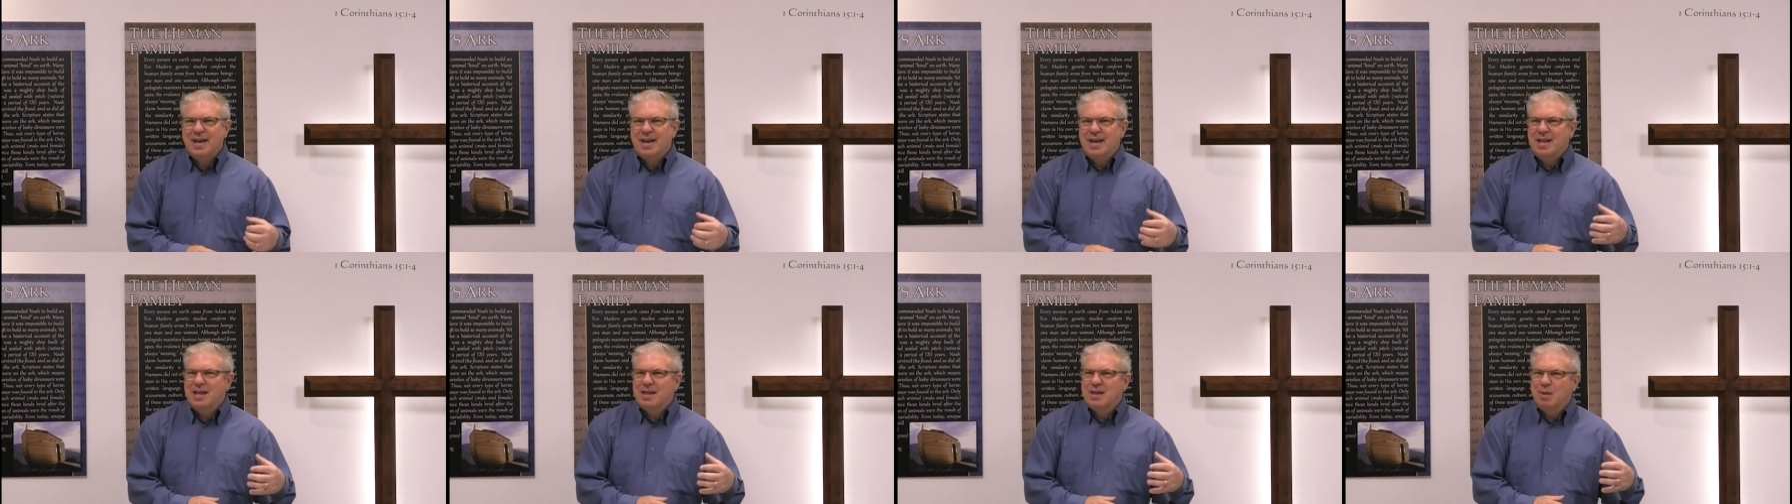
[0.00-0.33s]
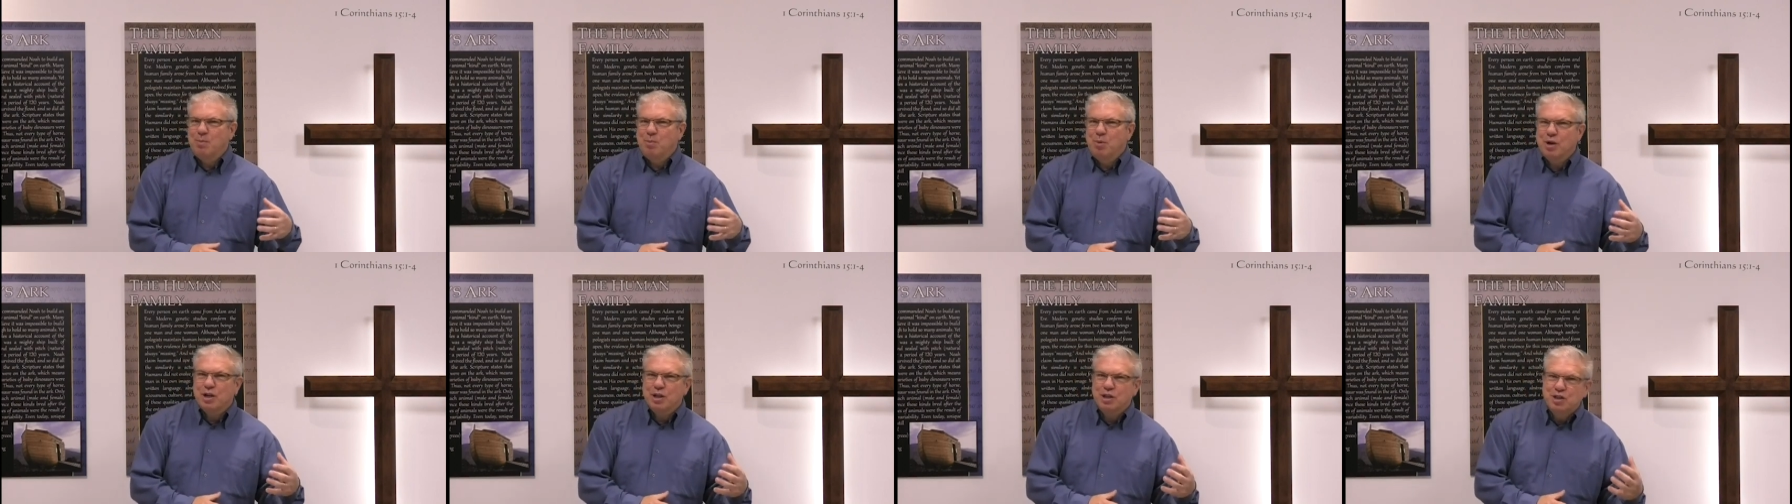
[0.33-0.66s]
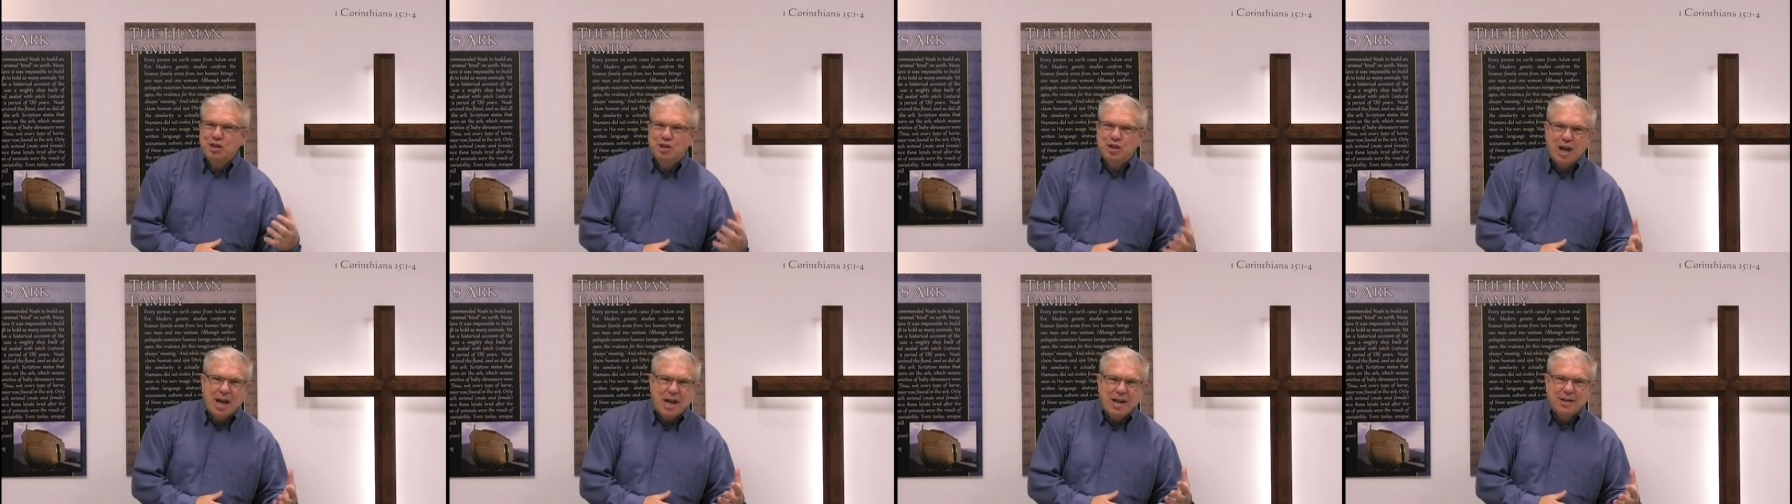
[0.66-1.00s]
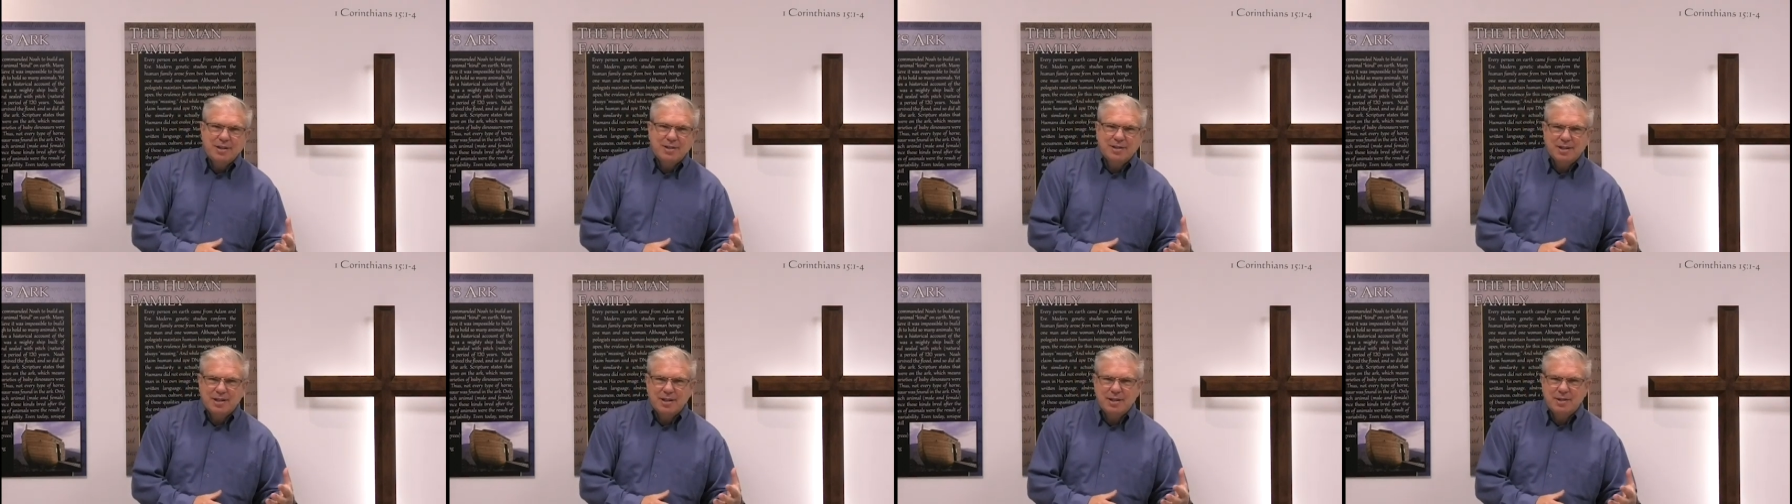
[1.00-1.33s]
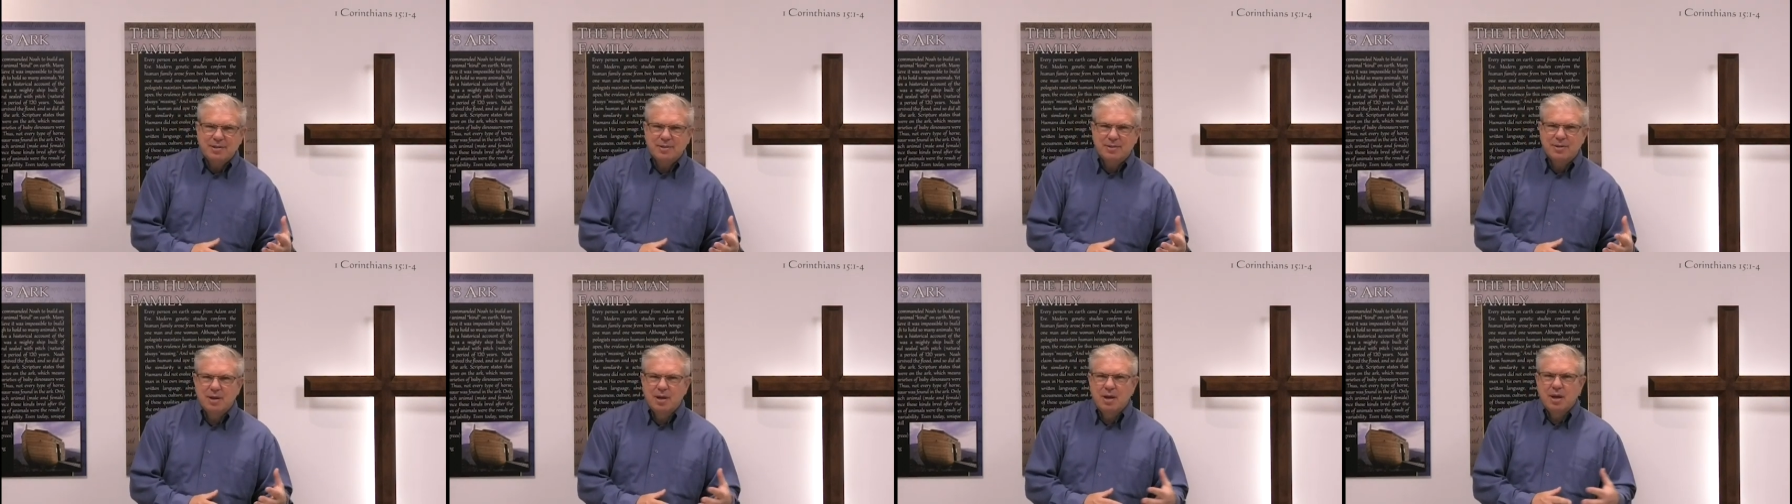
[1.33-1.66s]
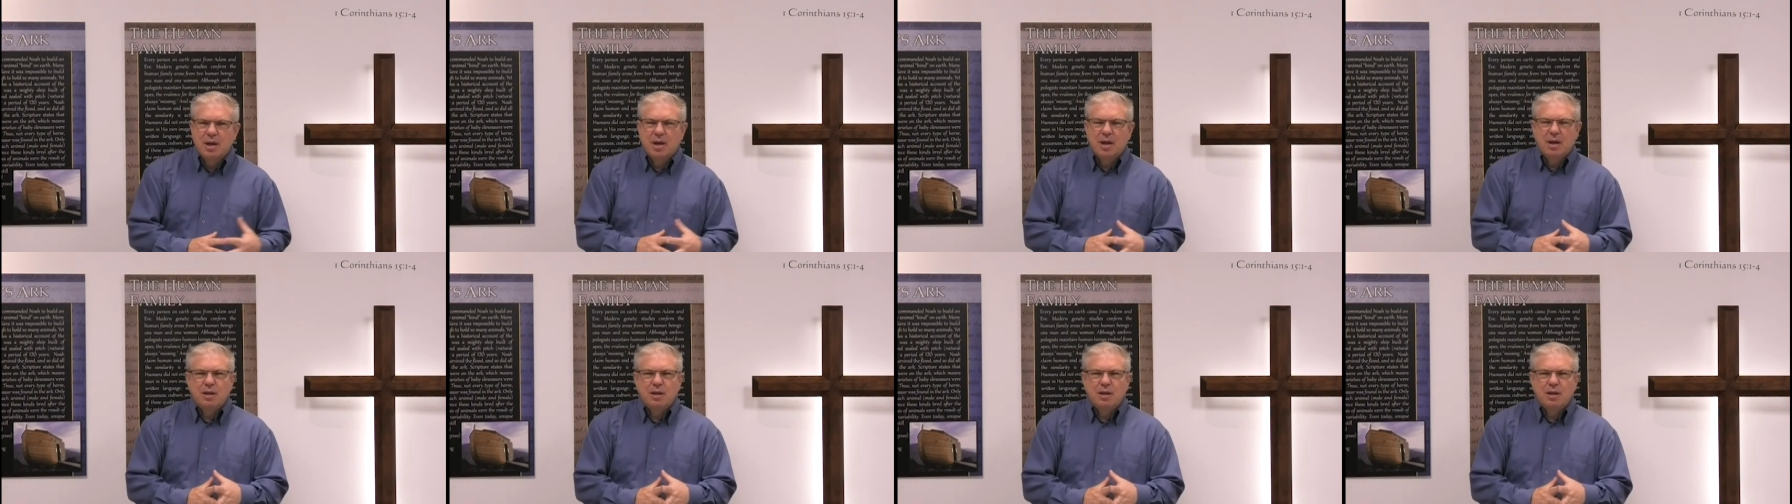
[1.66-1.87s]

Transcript: in the book of Genesis.